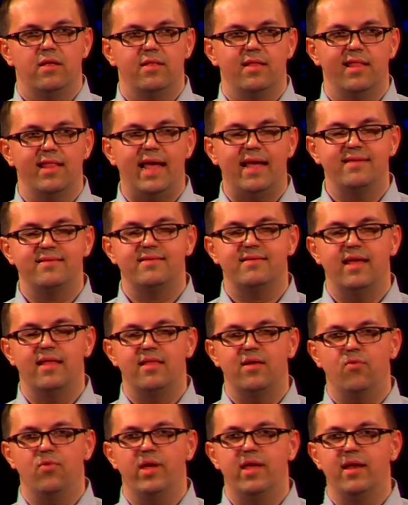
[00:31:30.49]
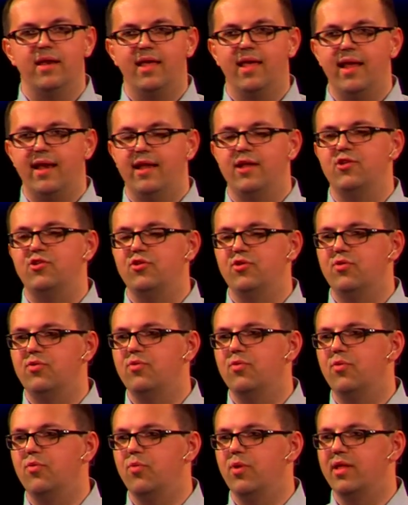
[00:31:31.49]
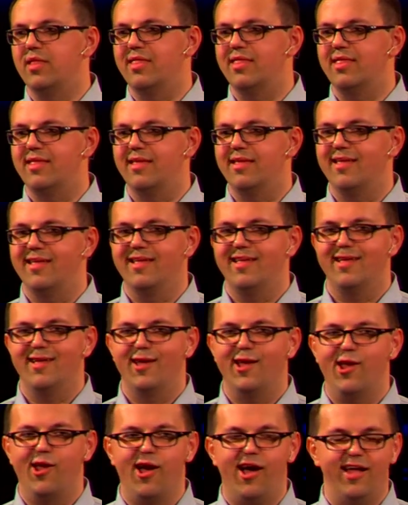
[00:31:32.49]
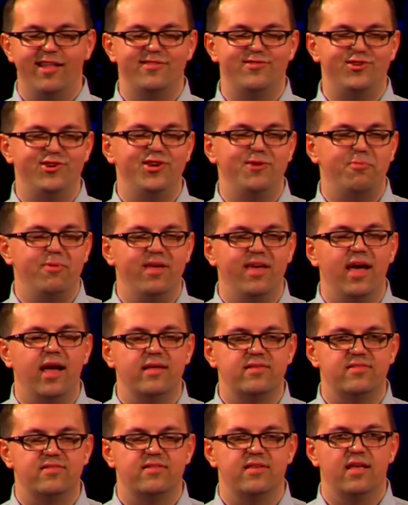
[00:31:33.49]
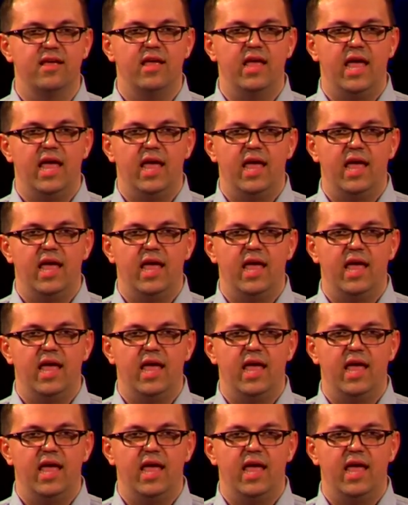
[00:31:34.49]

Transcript: that we can get into with God's GPS